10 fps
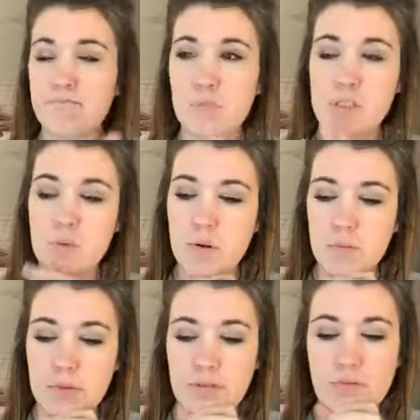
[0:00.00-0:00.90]
What's the word
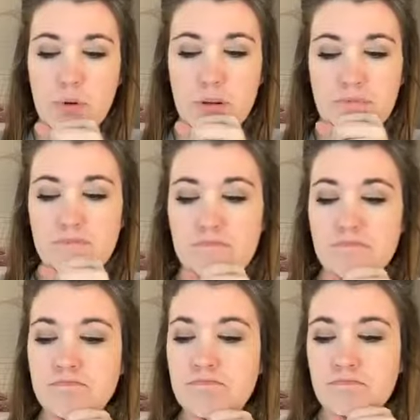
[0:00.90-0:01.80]
I'm looking for?
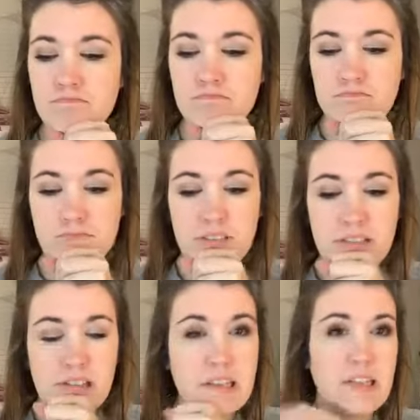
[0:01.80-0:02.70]

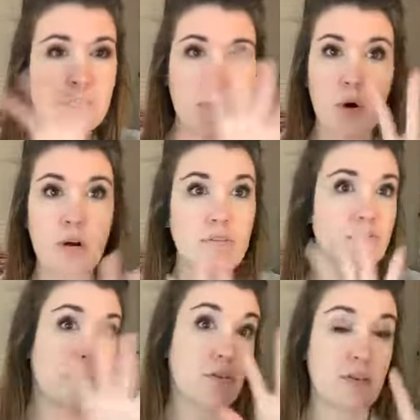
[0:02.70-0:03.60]
Like that's part
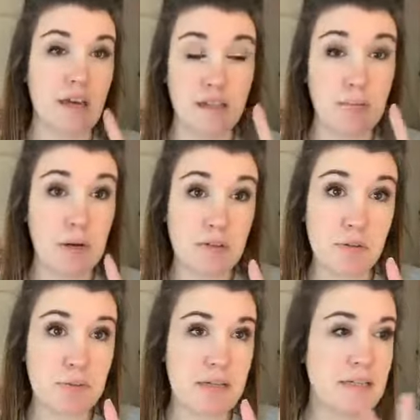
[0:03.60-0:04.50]
of their thing, the
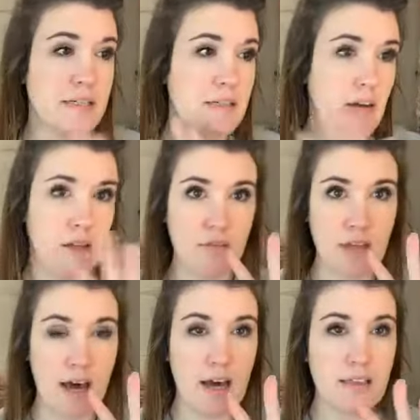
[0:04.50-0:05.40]
puzzle piece and all of
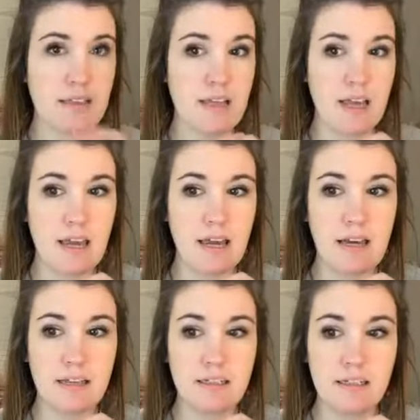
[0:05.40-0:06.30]
that,
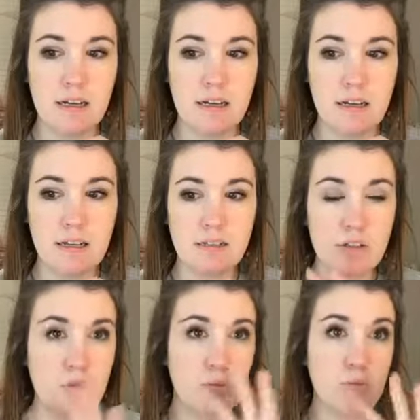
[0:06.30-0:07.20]
and
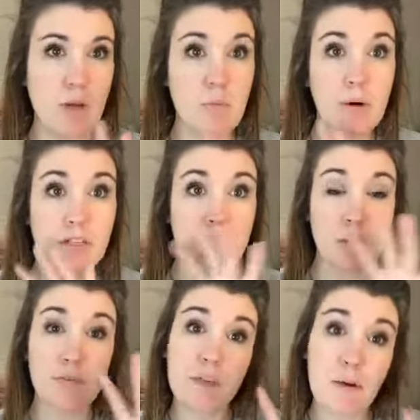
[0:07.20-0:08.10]
so they wanted to
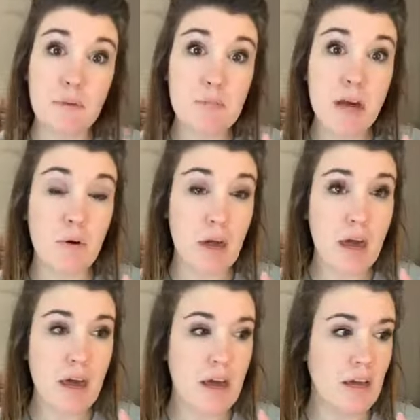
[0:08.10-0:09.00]
know if that would be
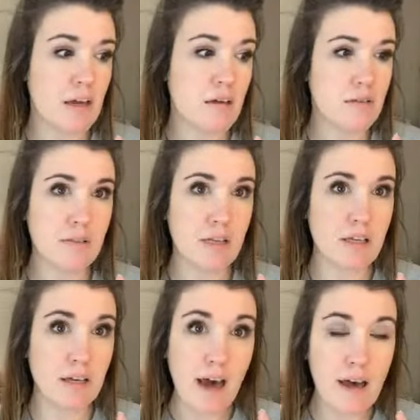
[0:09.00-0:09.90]
okay, and I was like,
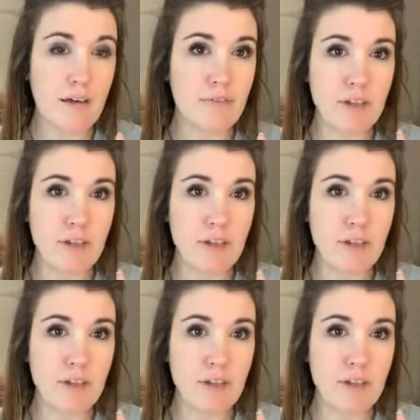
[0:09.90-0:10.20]
yeah,